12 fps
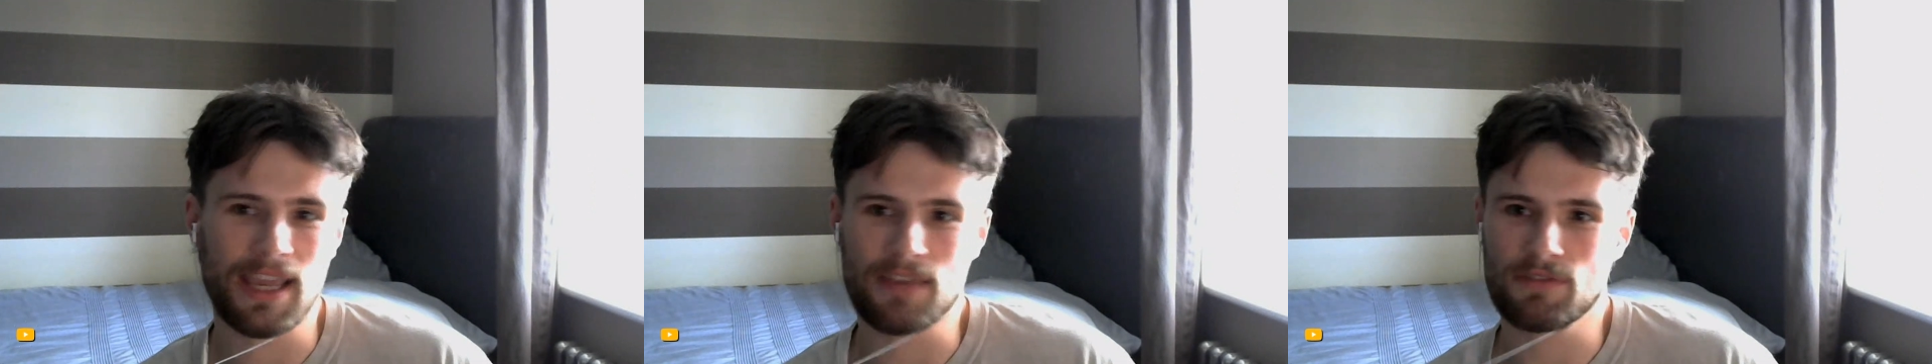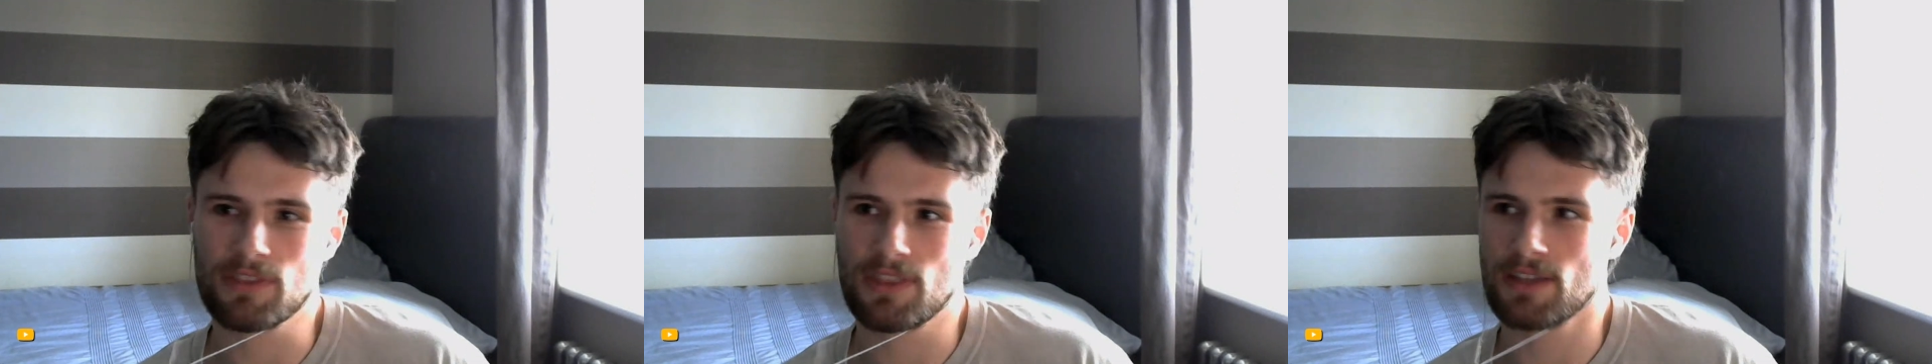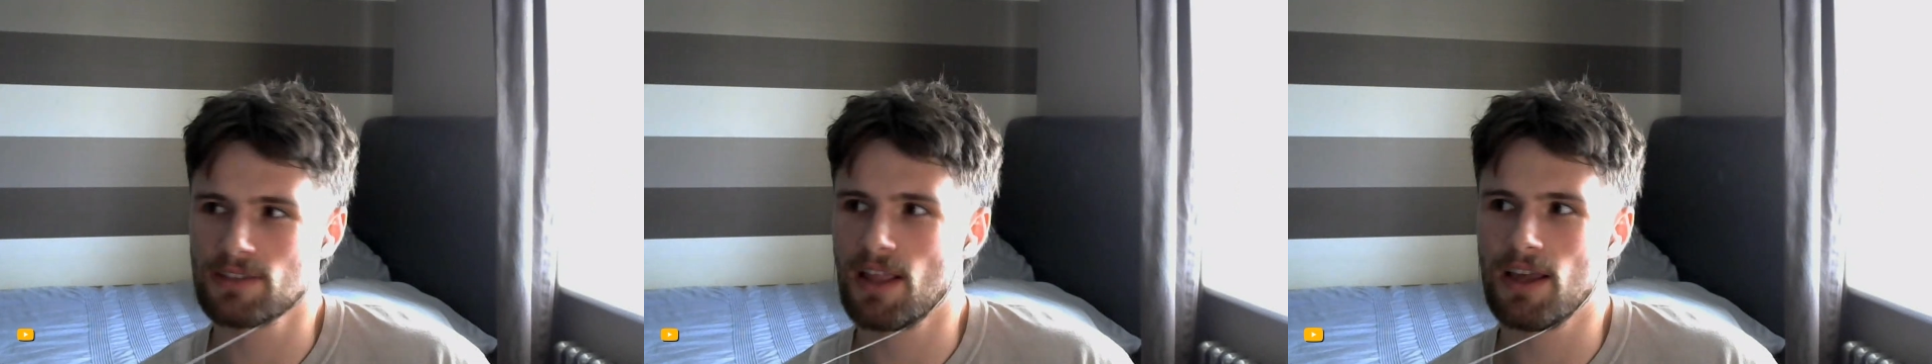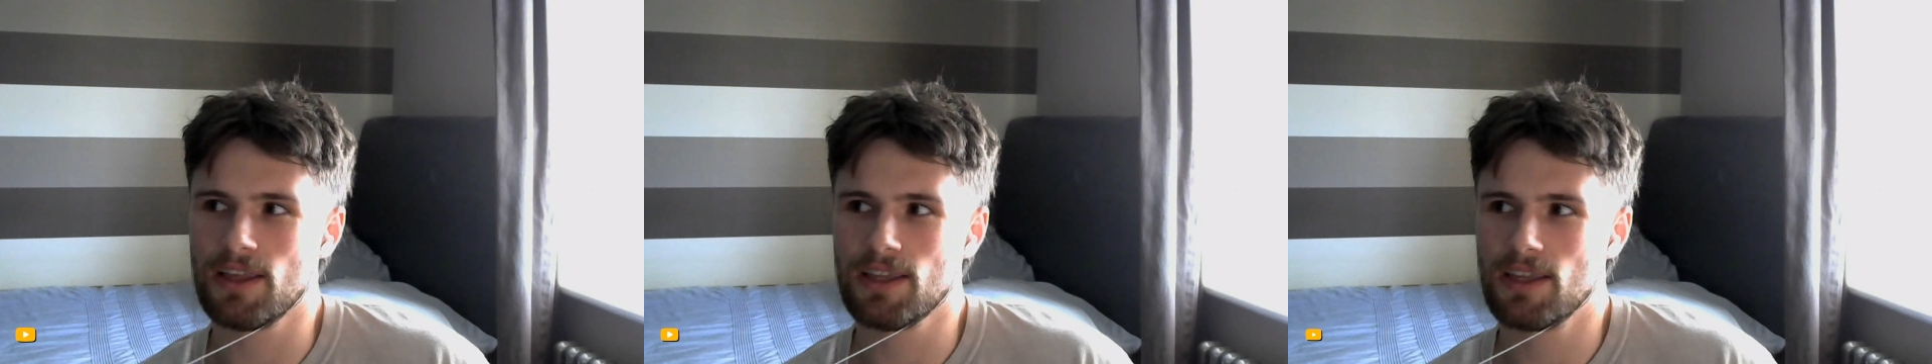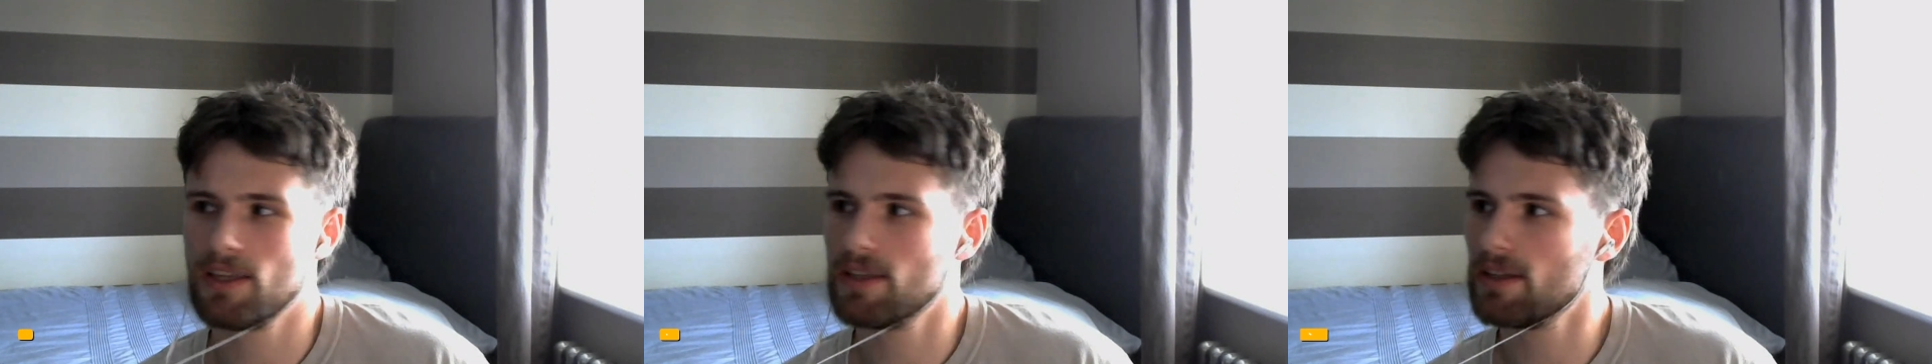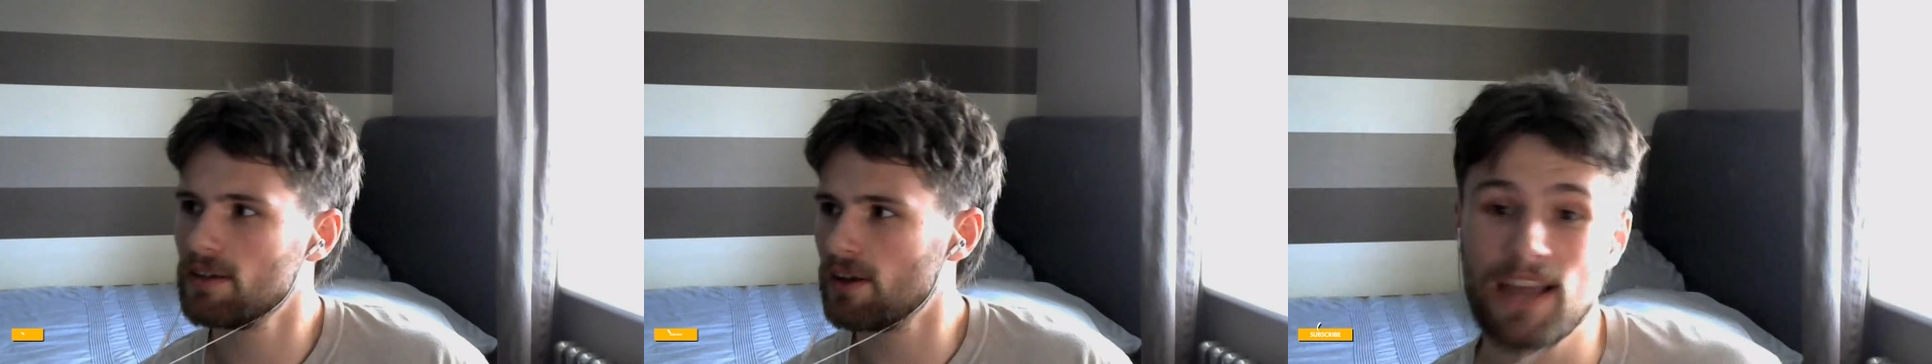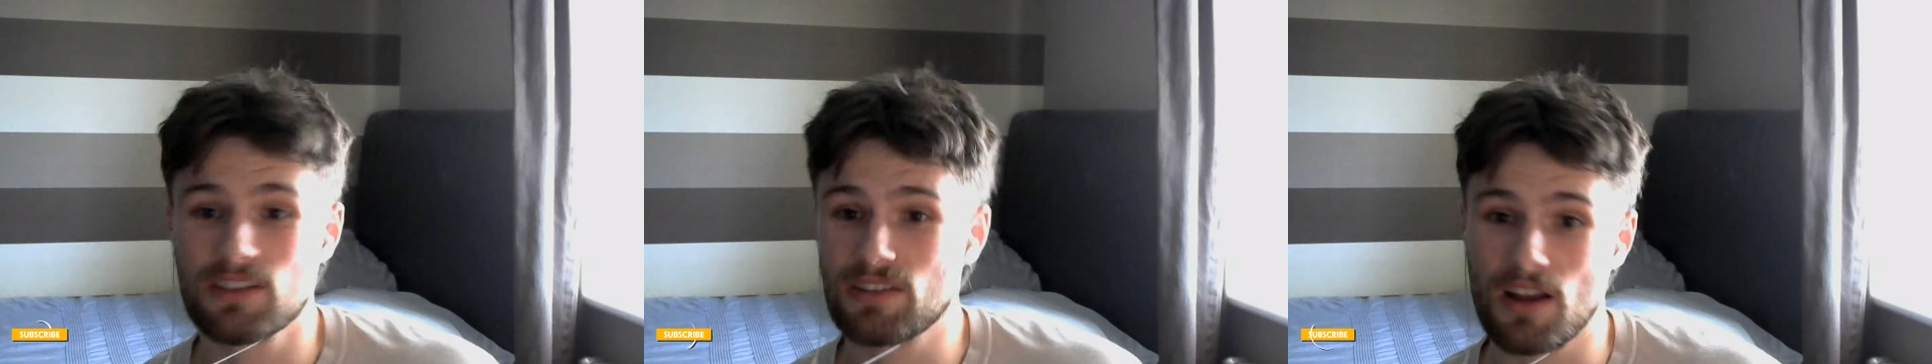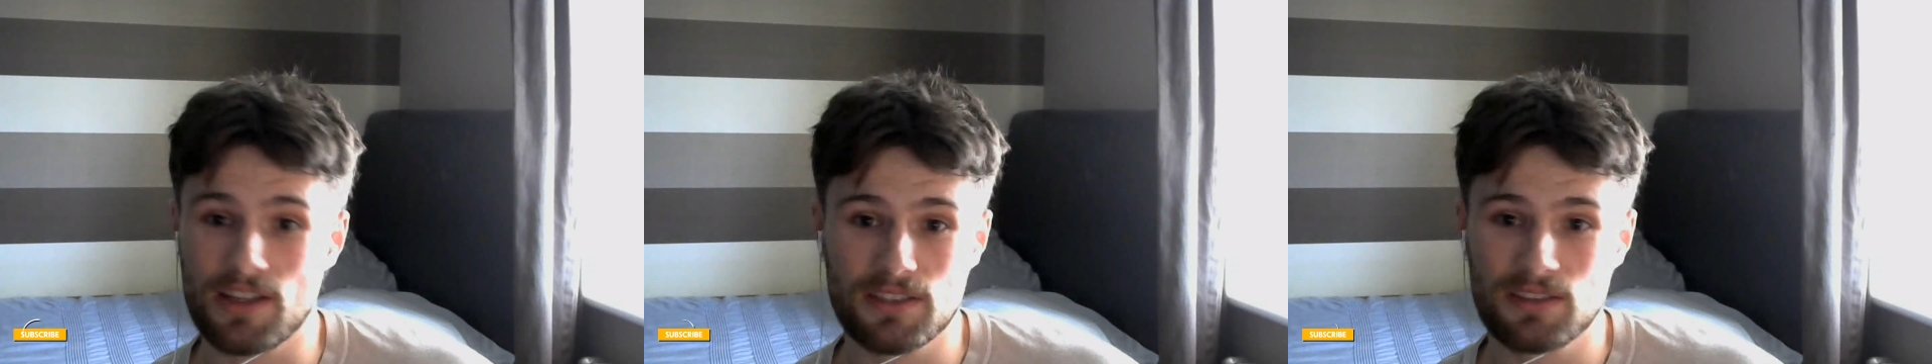even things like
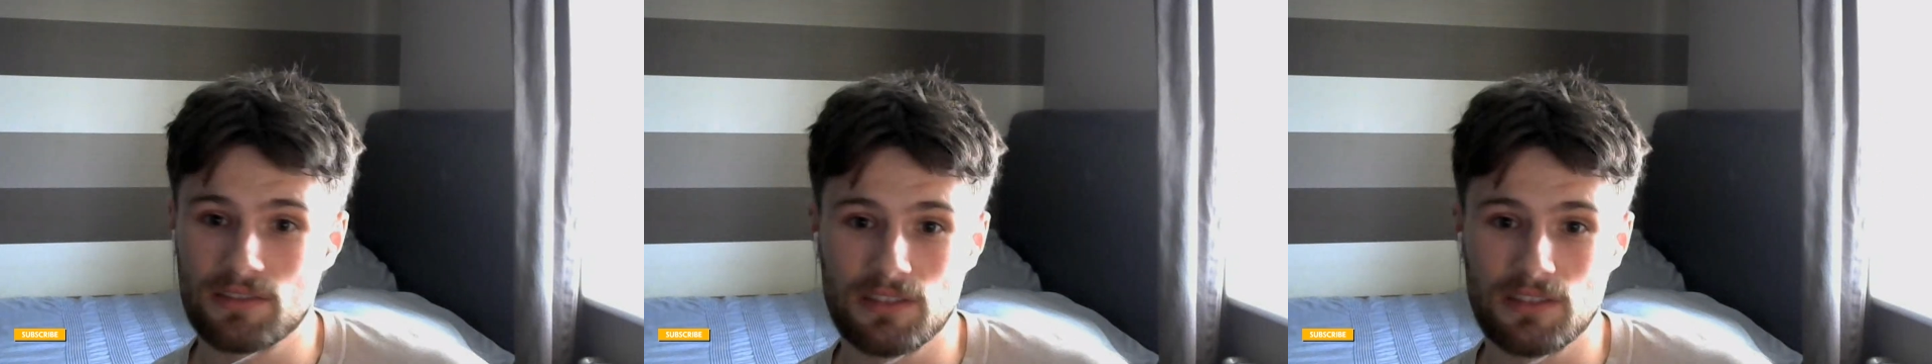exercise,